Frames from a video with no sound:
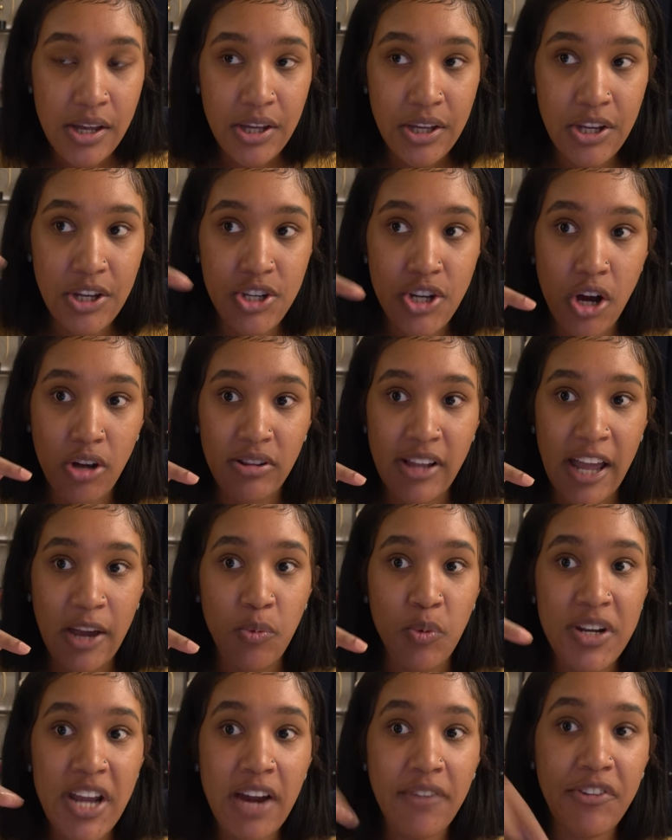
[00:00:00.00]
You know, like,
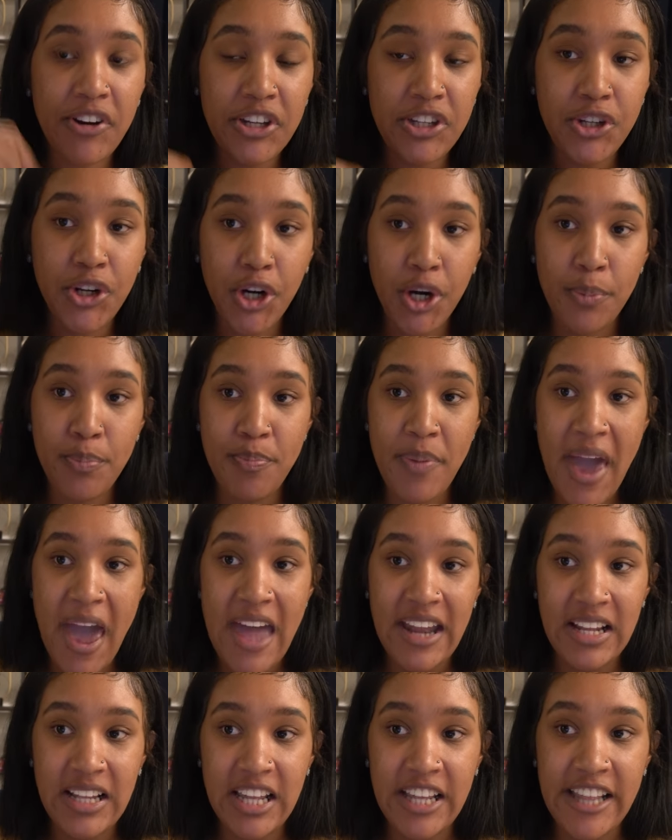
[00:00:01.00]
whatever you're
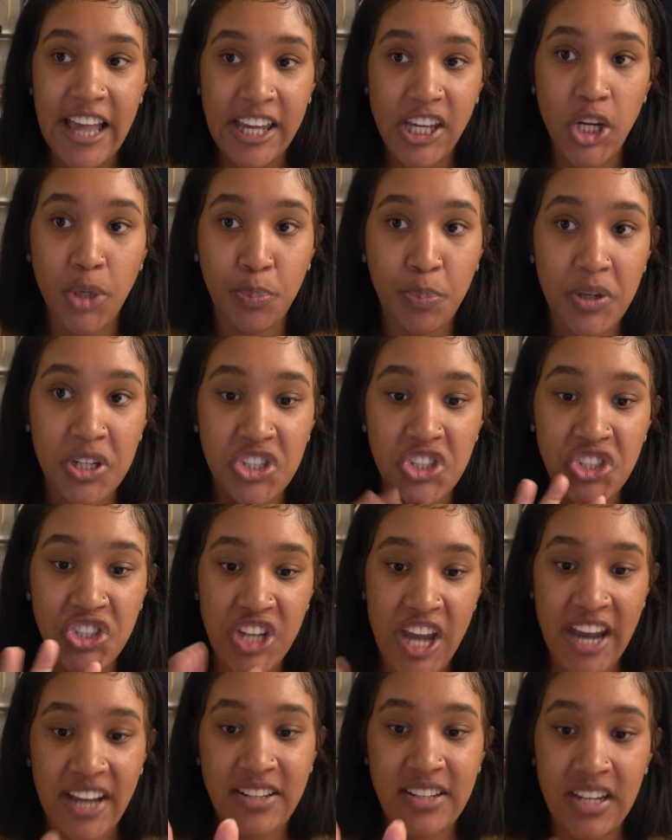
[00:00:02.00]
battling, like, you're
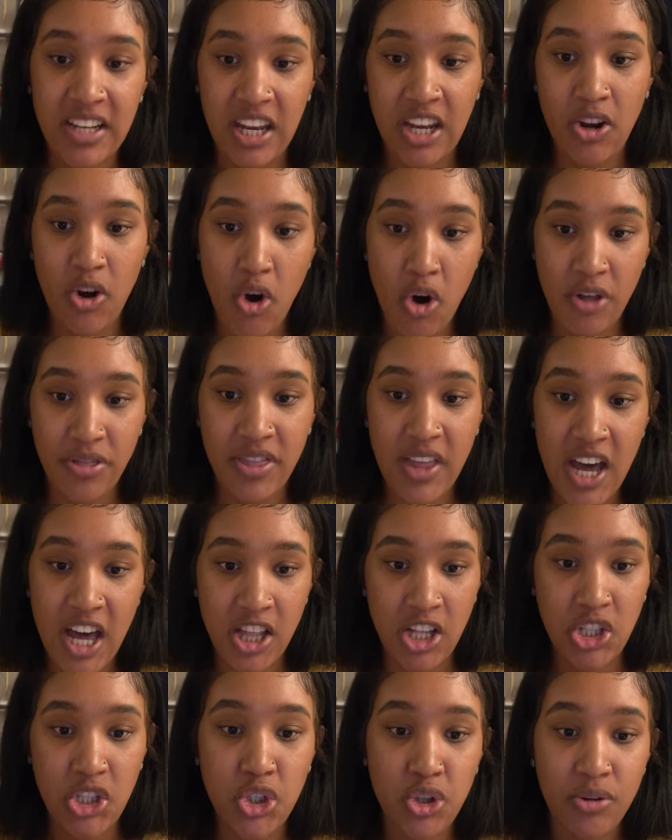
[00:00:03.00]
projecting it on the
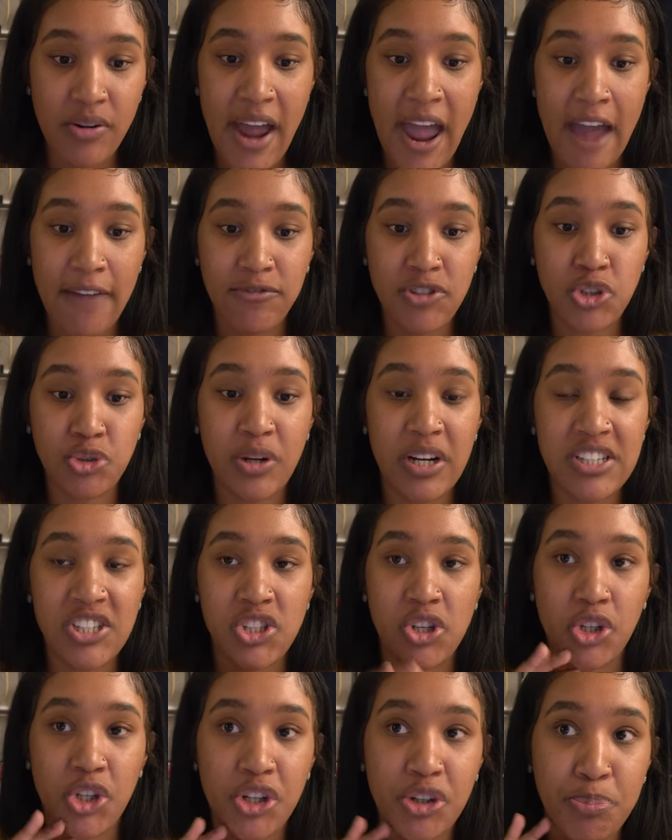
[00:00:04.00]
other. You don't have trust,
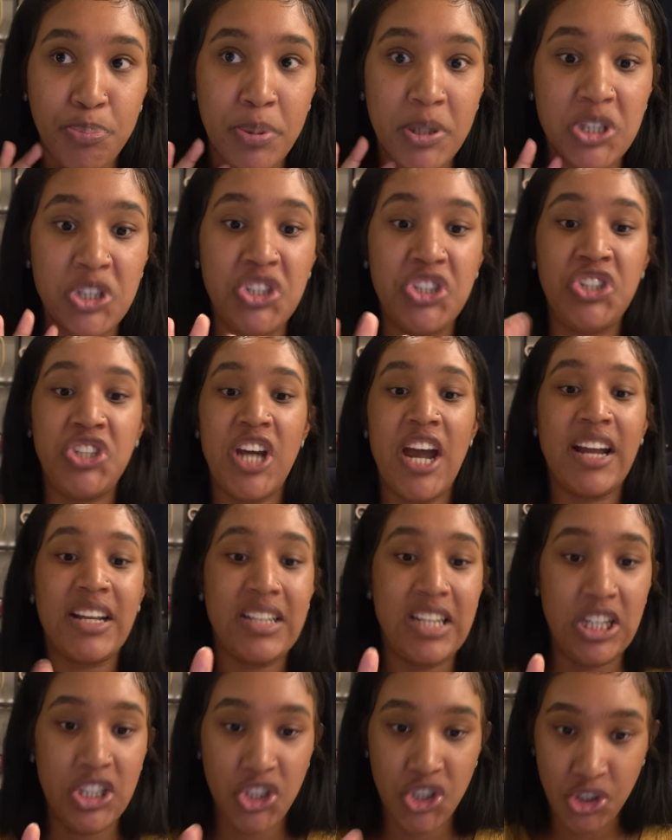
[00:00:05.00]
so you're
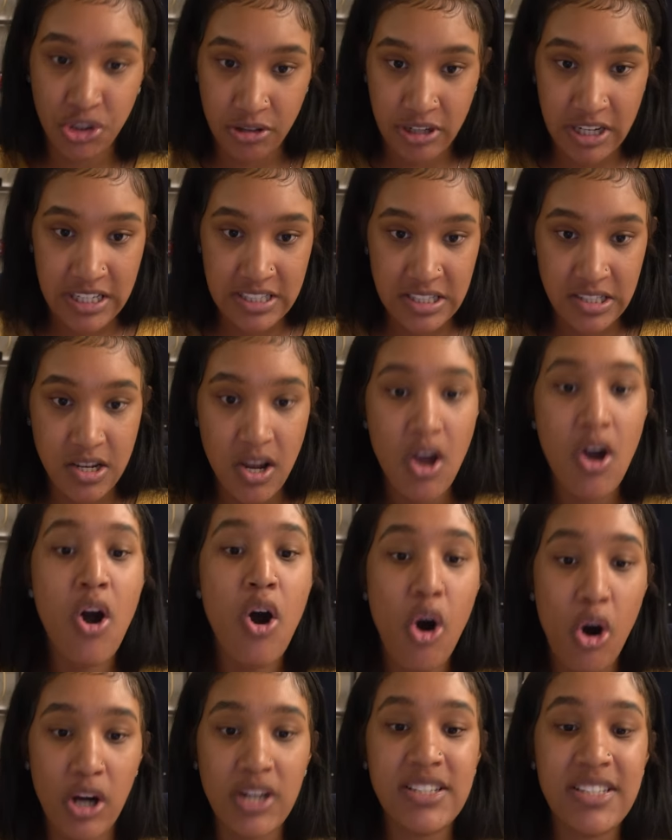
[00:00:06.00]
projecting trust
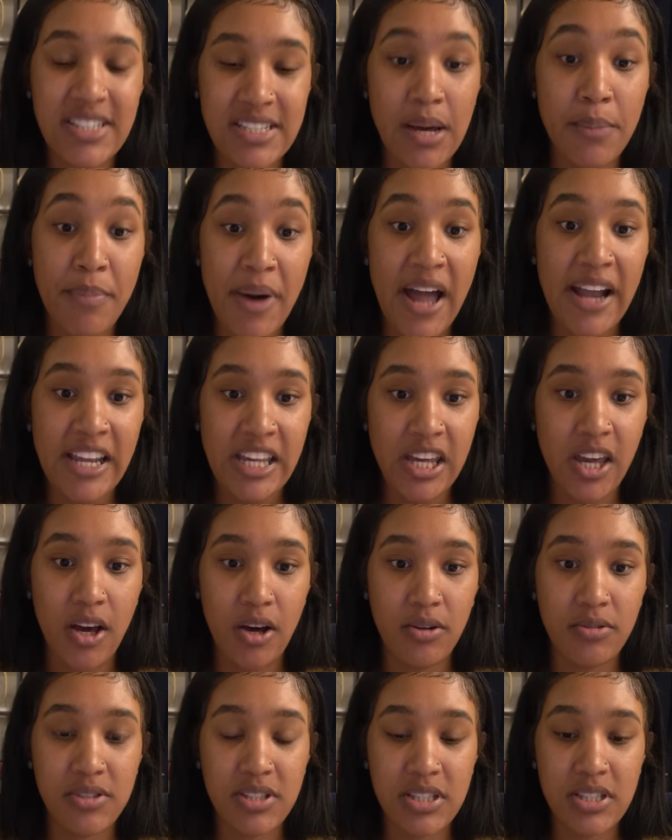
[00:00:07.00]
on somebody
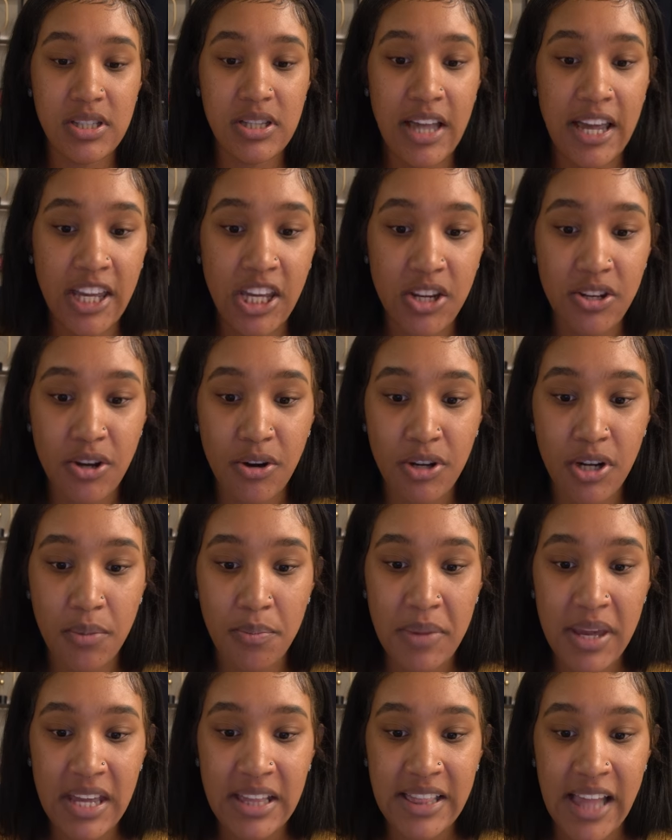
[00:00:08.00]
else. Like, you know what I
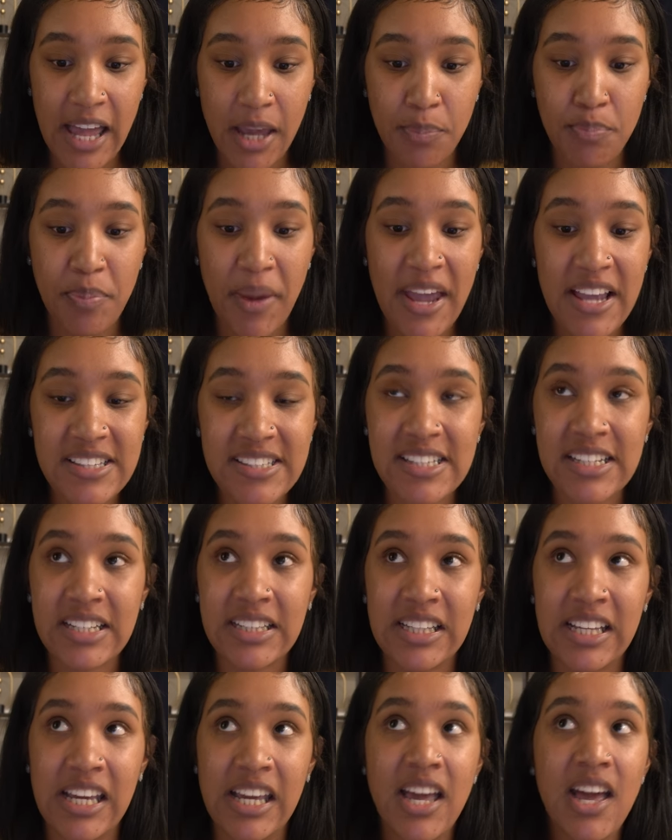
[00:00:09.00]
mean? Like,
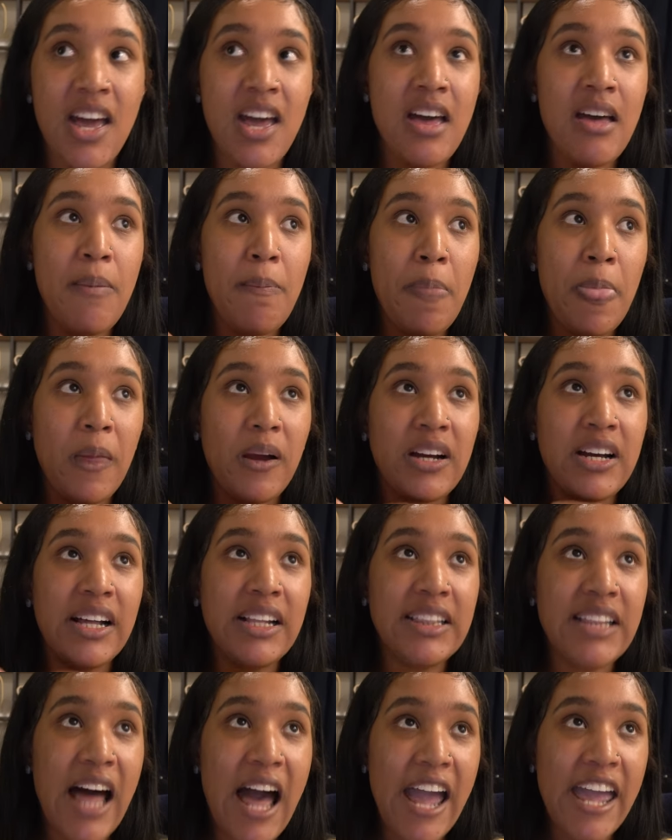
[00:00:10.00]
basically,
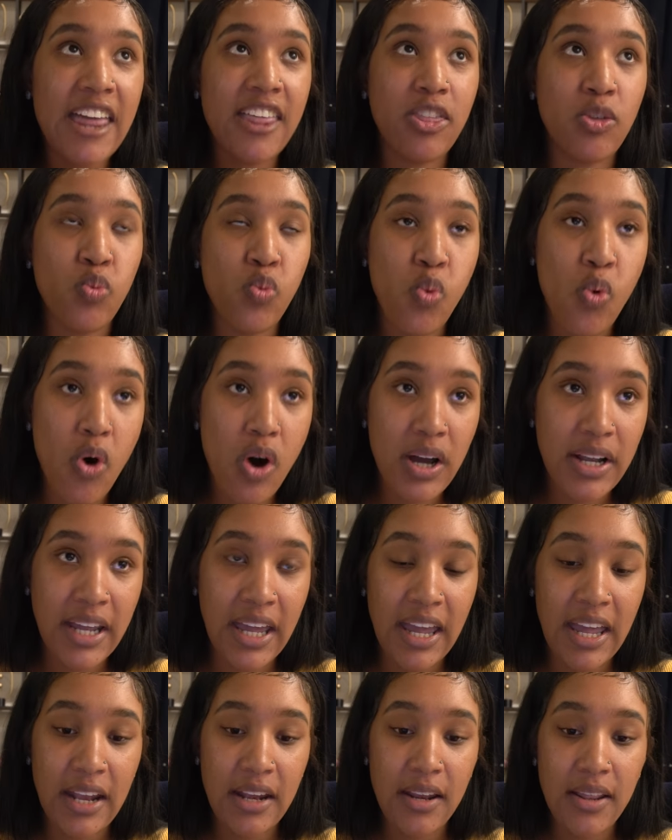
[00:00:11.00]
Goliath
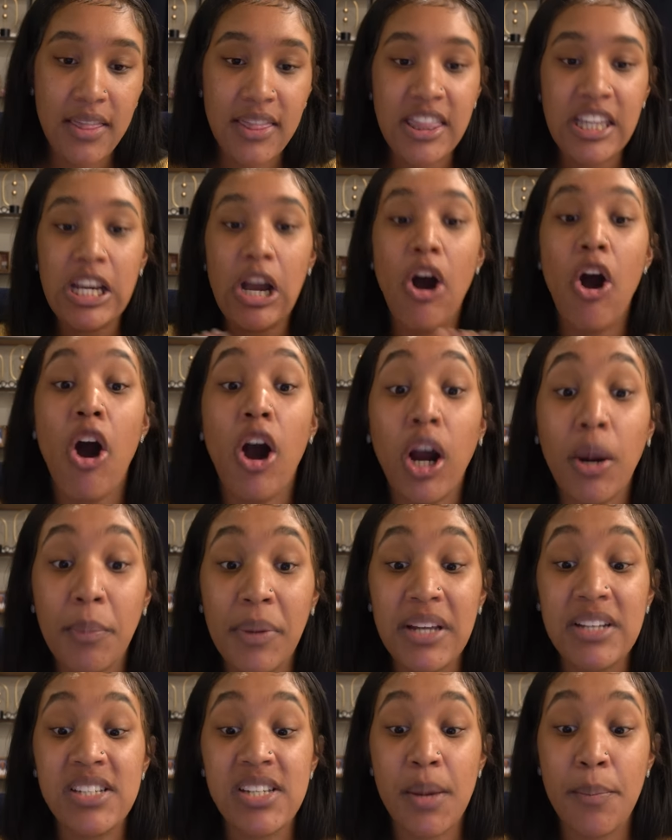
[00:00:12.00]
wanted the
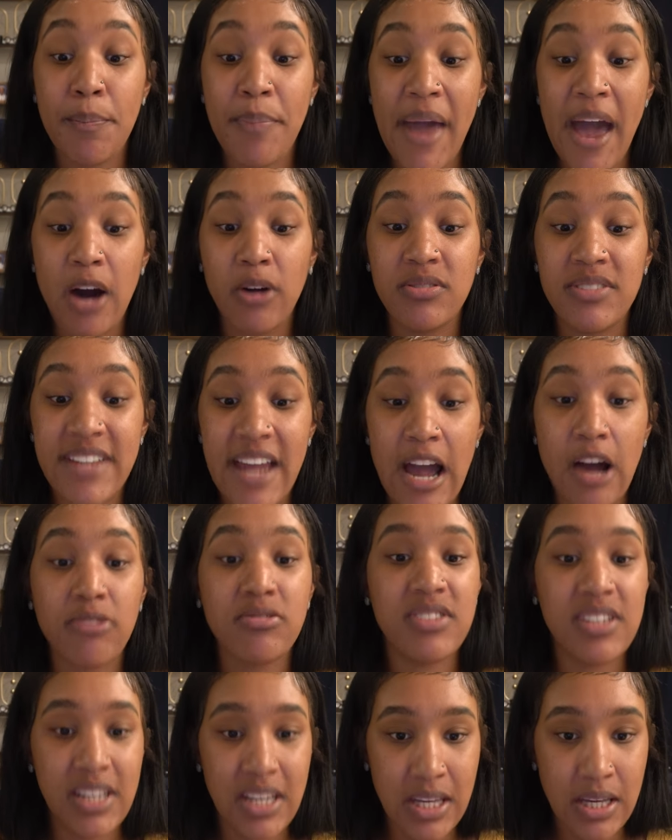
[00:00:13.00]
army to bow down
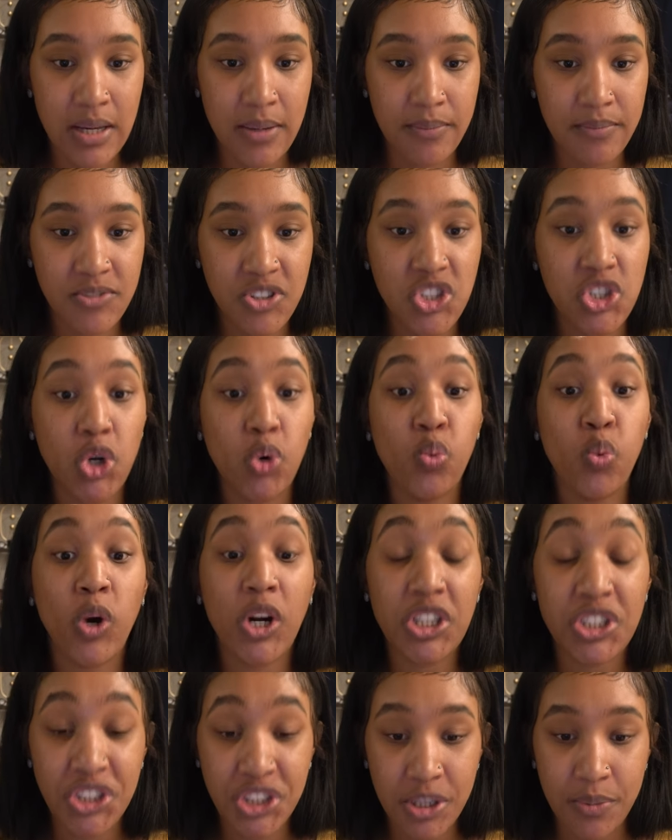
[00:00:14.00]
to him, to
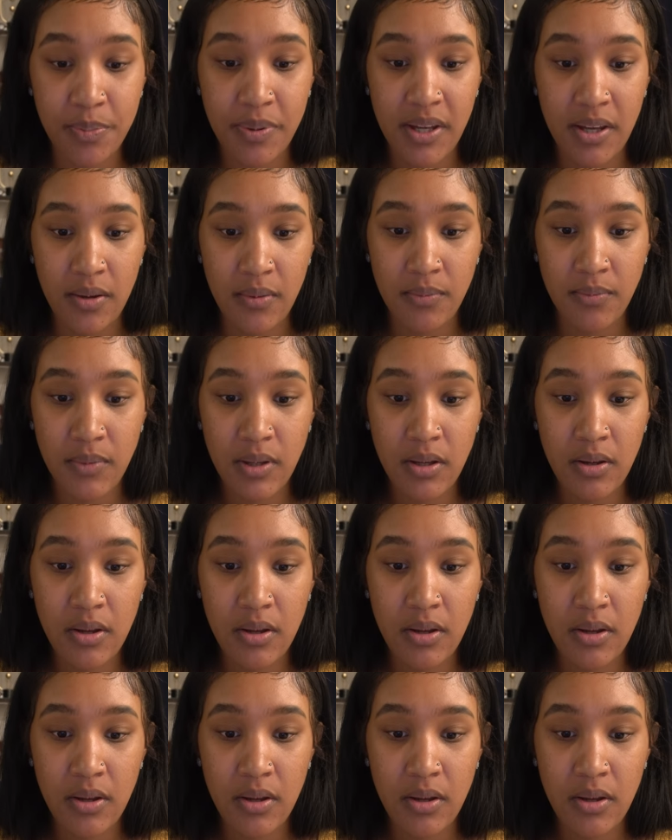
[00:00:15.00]
worship him.